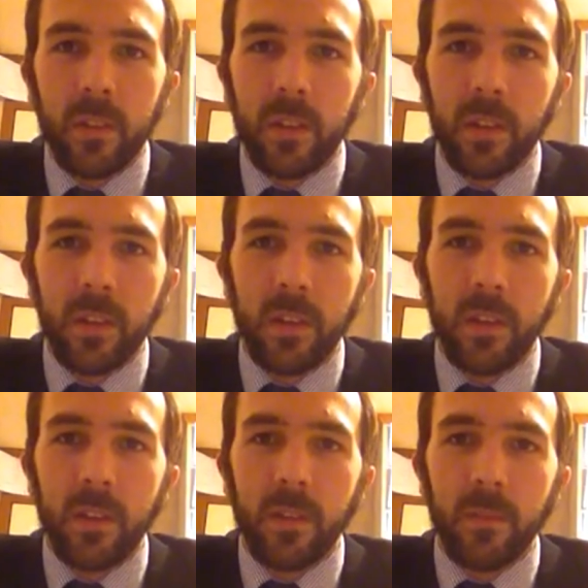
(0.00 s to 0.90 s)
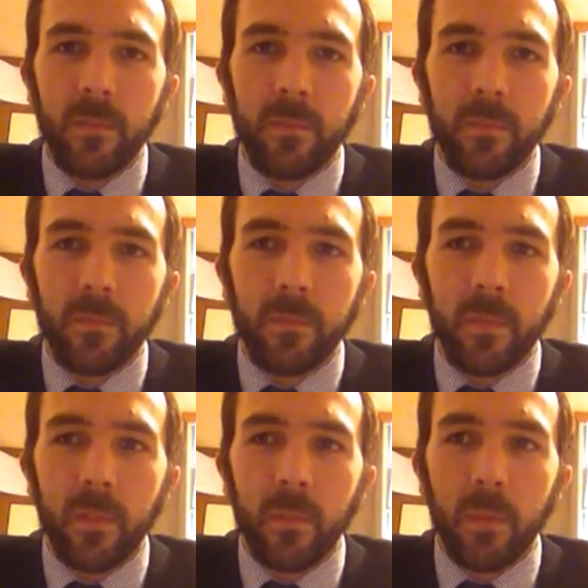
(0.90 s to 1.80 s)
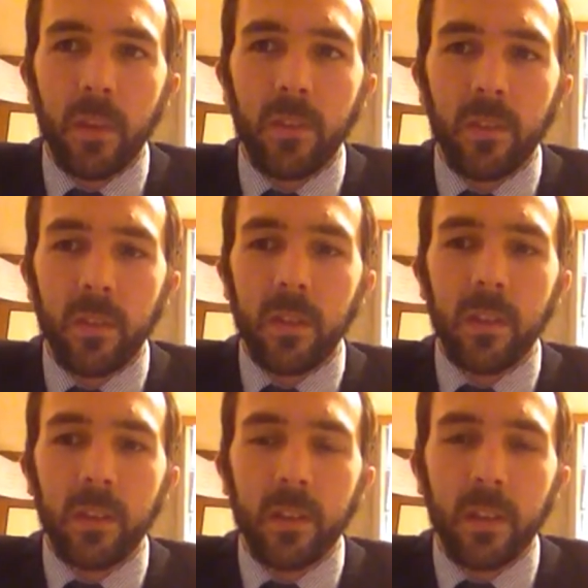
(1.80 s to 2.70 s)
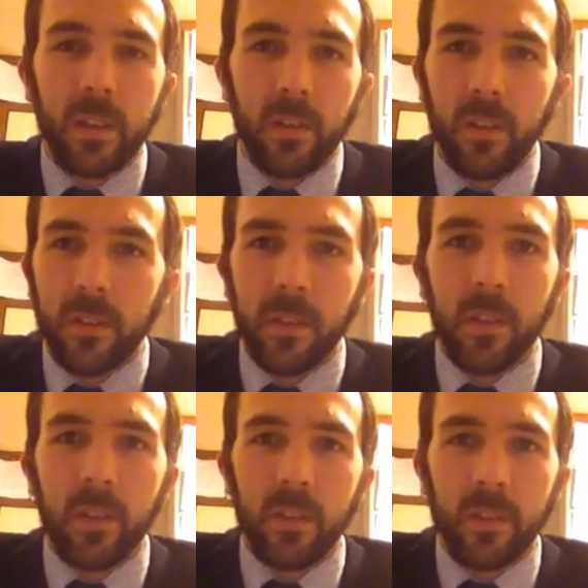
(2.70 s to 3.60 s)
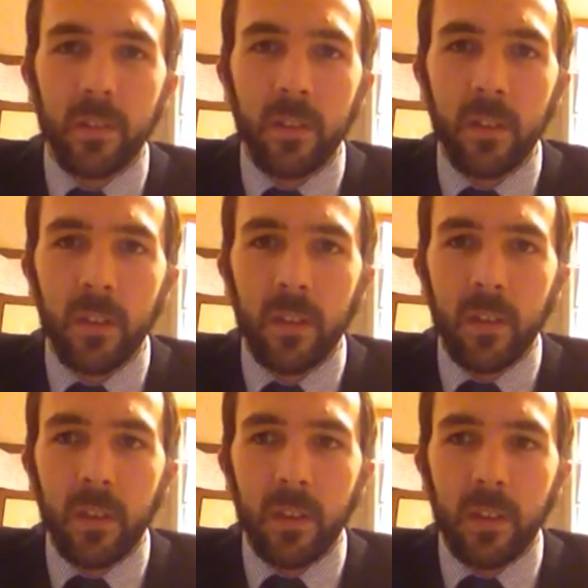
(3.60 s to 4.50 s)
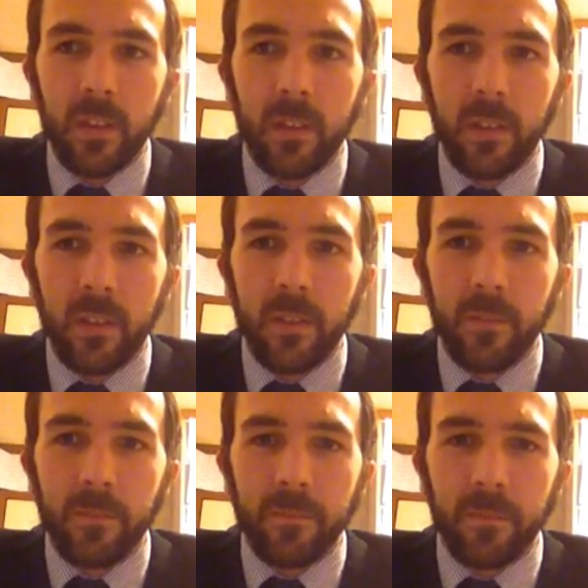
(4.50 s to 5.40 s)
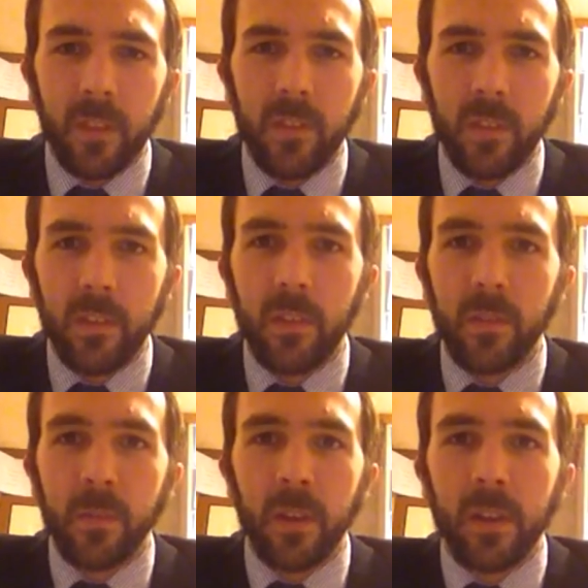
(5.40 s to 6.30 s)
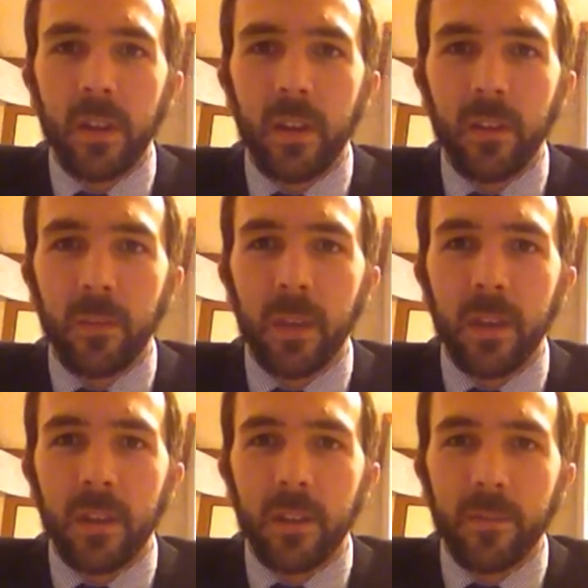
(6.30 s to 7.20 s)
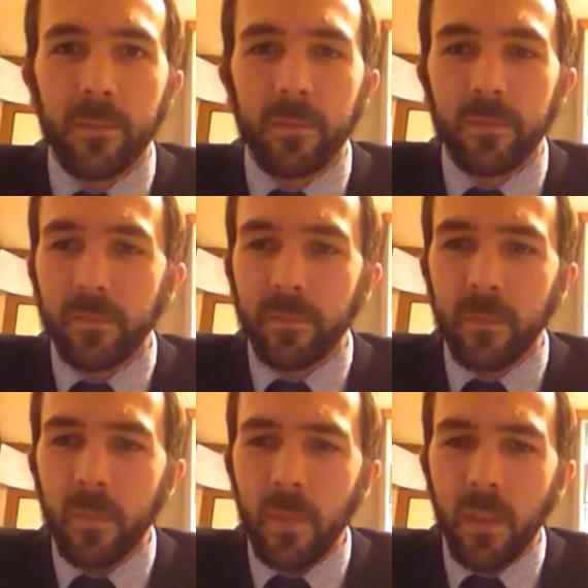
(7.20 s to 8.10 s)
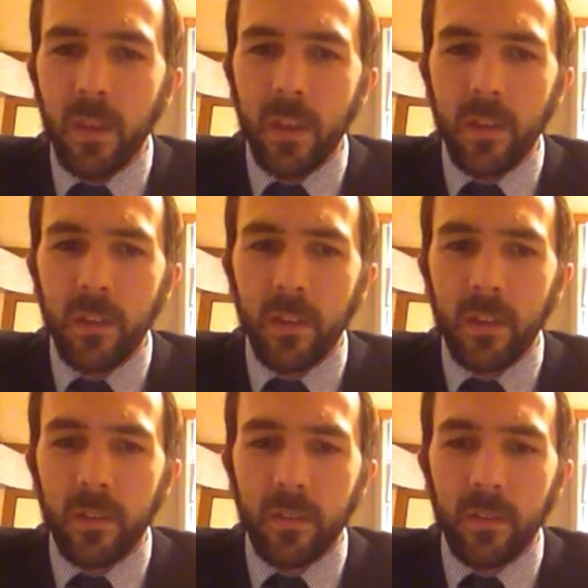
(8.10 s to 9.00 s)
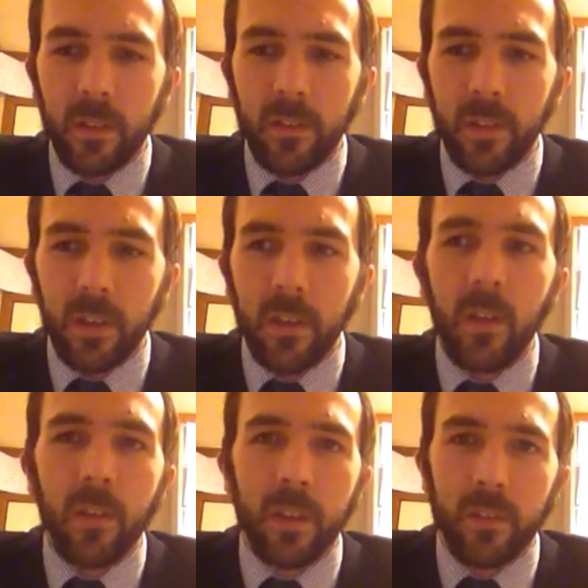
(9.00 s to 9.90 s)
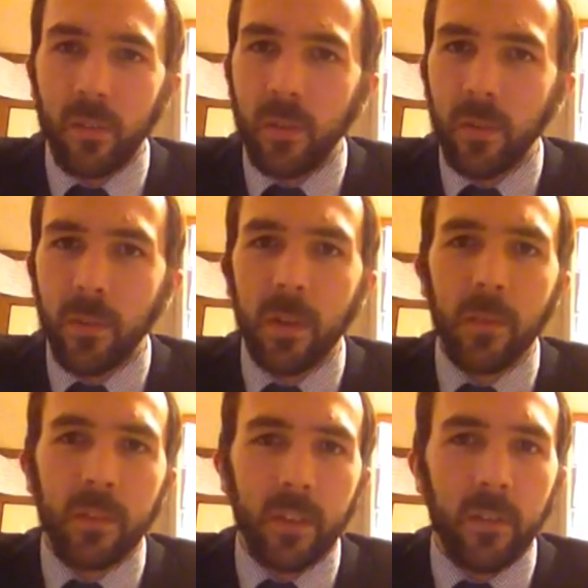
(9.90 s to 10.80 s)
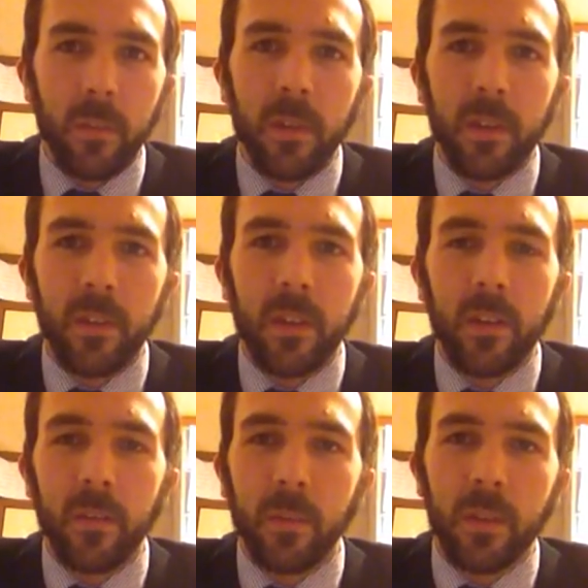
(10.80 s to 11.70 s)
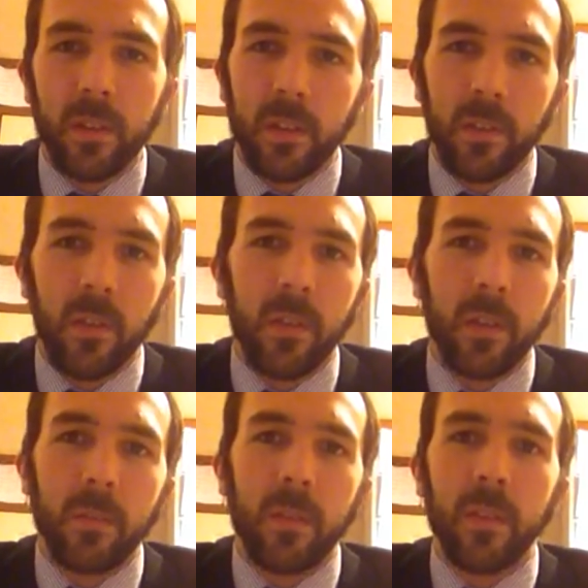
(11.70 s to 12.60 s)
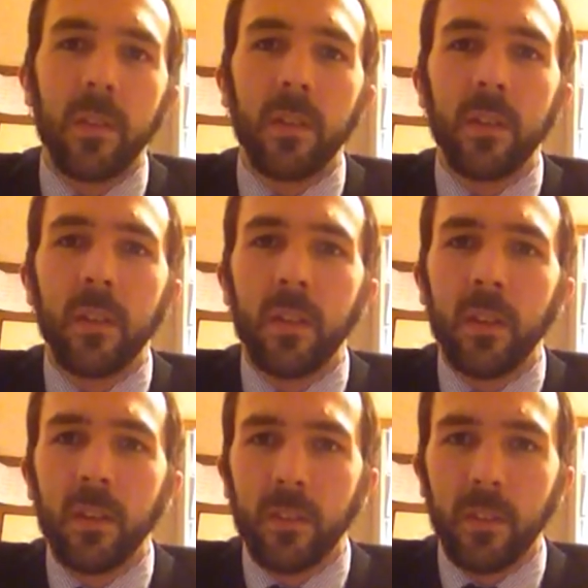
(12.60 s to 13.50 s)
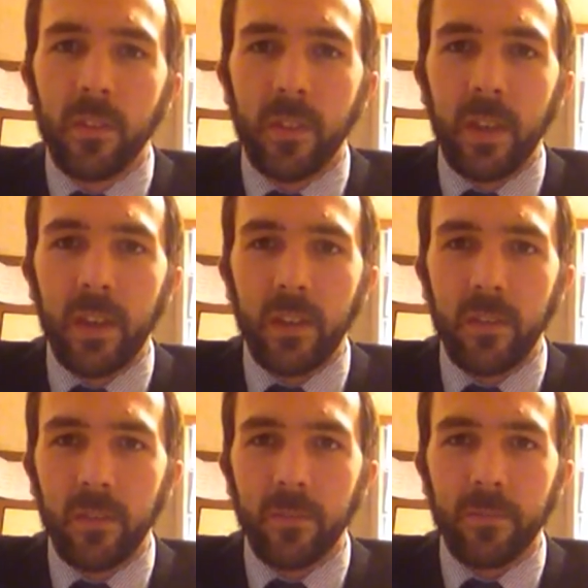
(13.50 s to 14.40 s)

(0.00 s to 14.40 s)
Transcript: he did like an altar call. And I was like, this is very charismatic. And next thing I know, like, pretty much everybody there in the building is going up to the stage